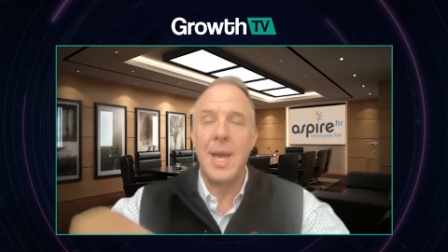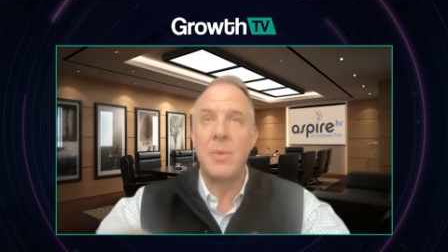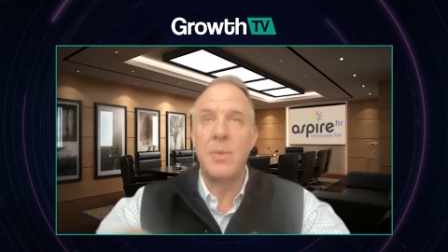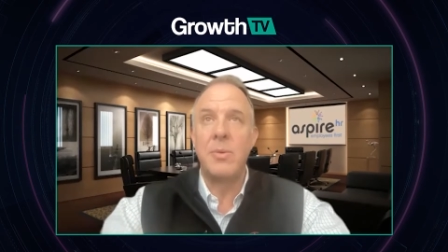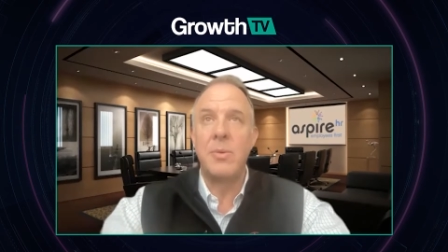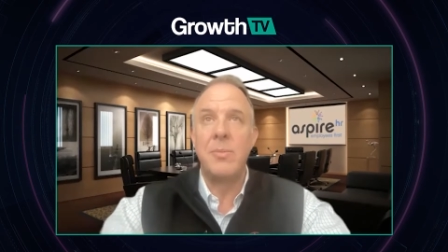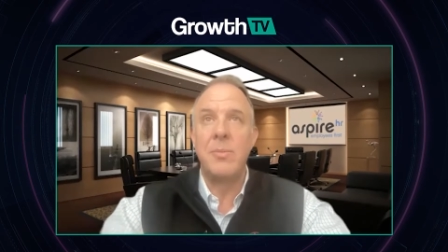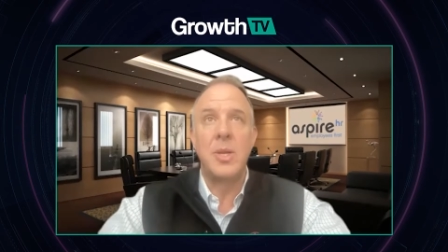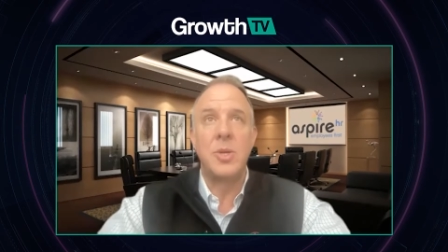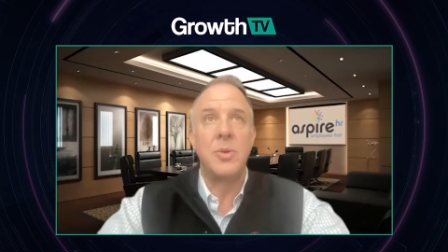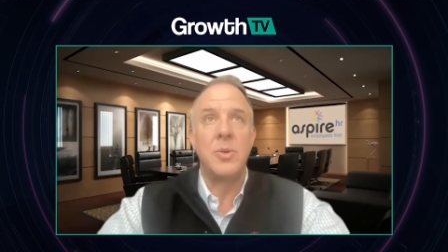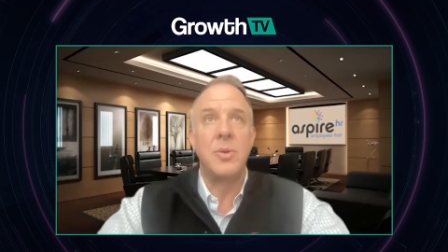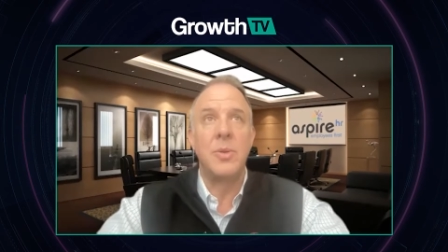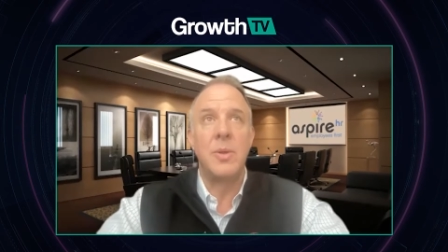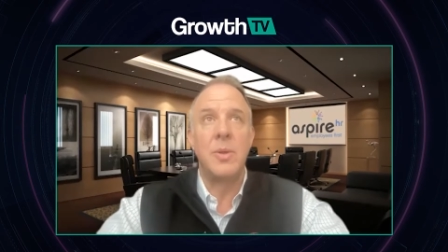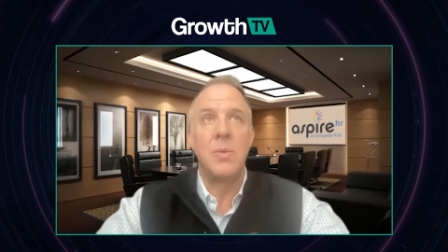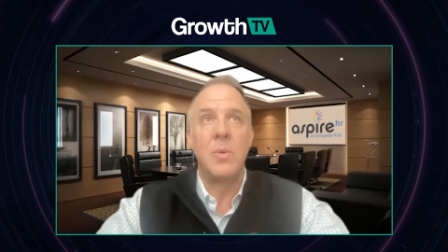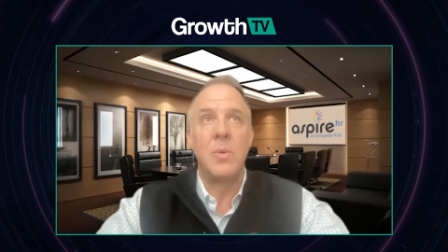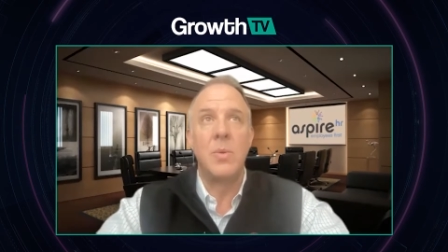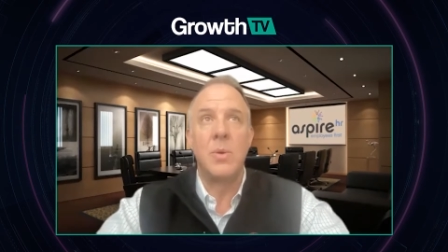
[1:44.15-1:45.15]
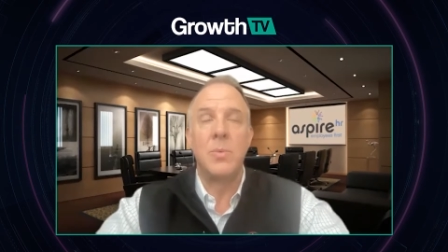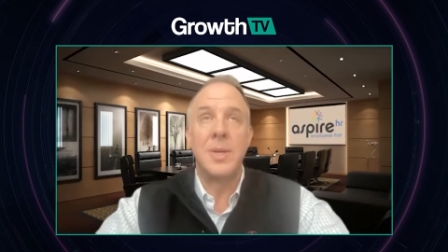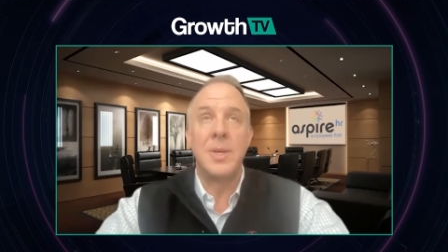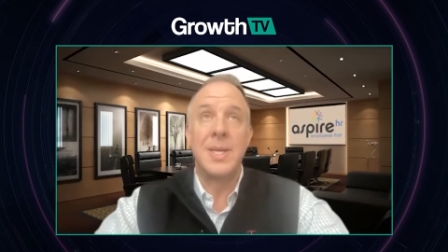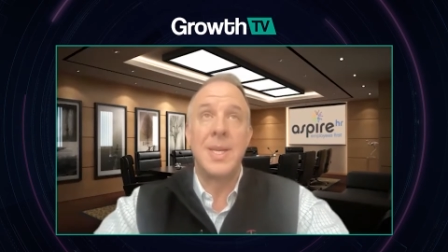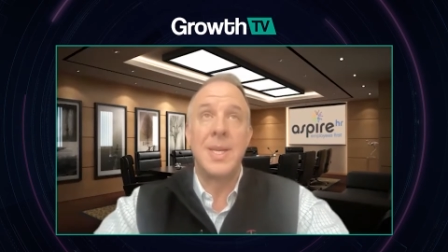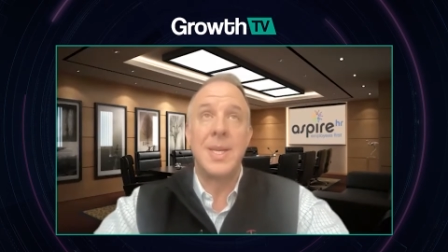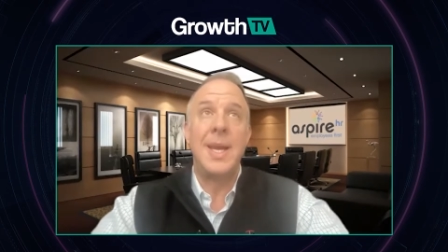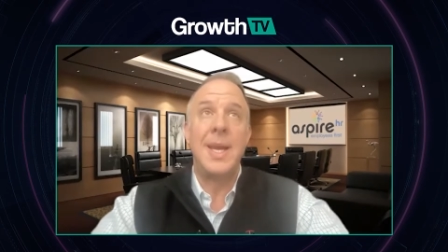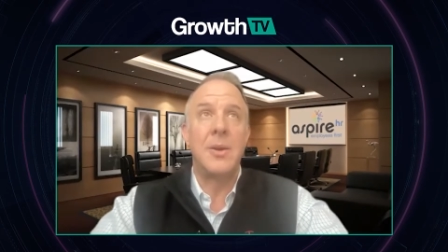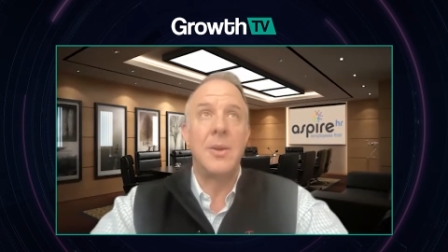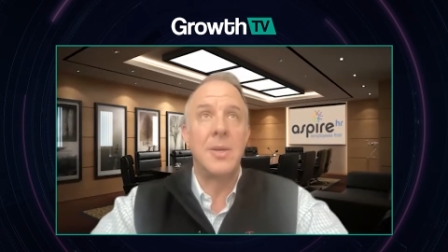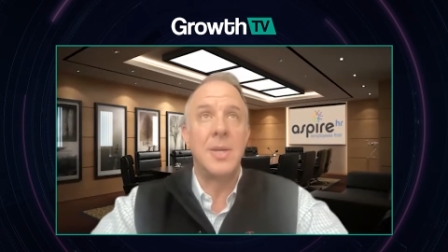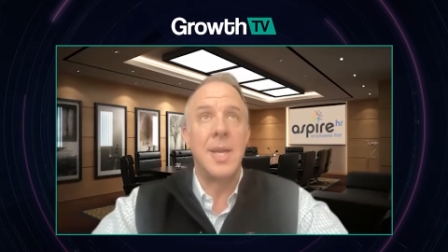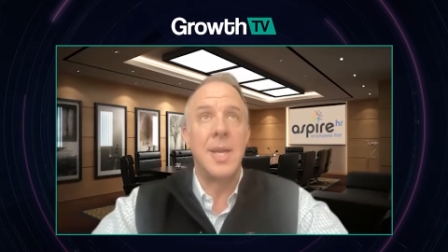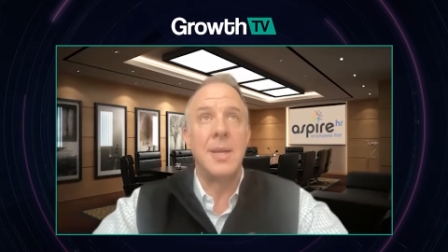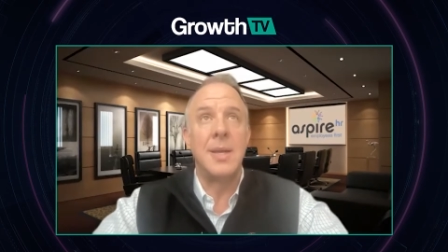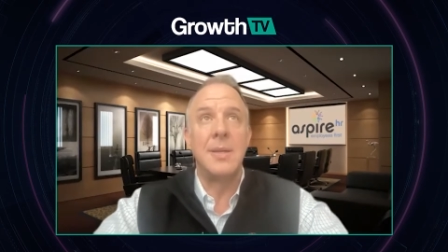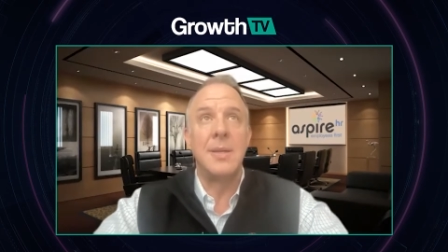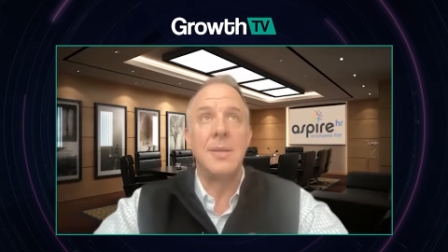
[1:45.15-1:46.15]
How do we make sure that we're retaining our
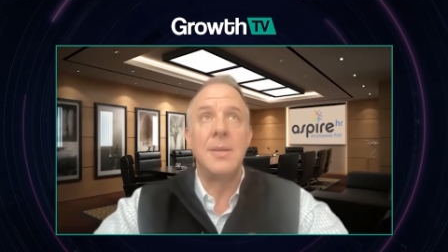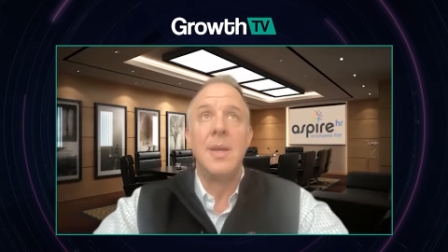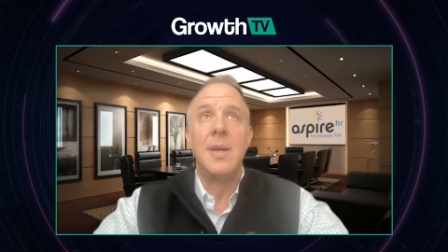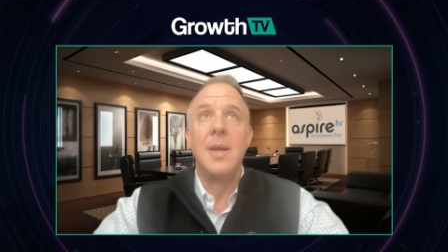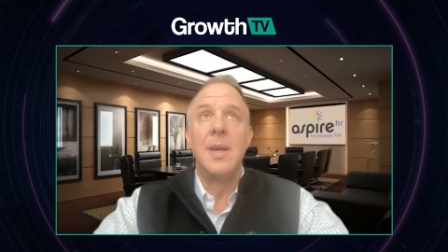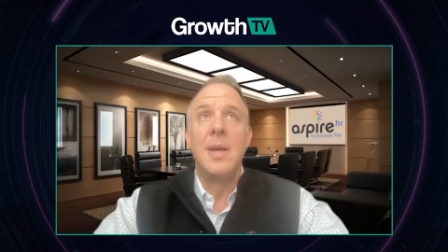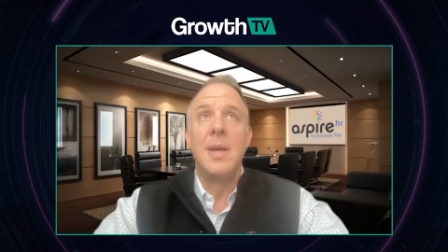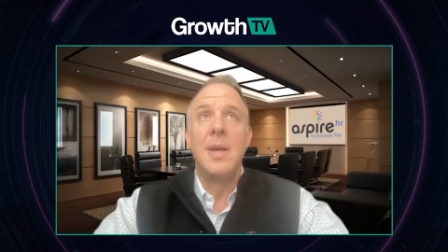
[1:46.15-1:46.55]
talent